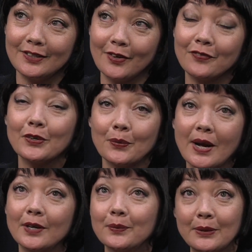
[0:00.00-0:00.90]
for a
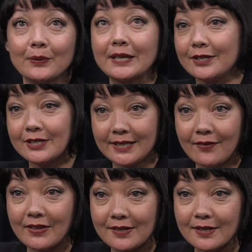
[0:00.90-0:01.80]
while we were guilty
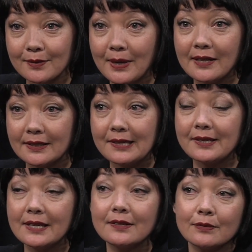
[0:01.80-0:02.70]
of this as well.
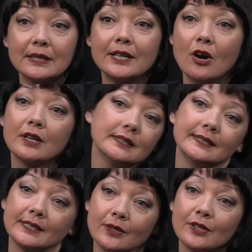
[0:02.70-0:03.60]
It's really hard to
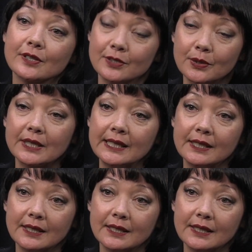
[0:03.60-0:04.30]
tell your story.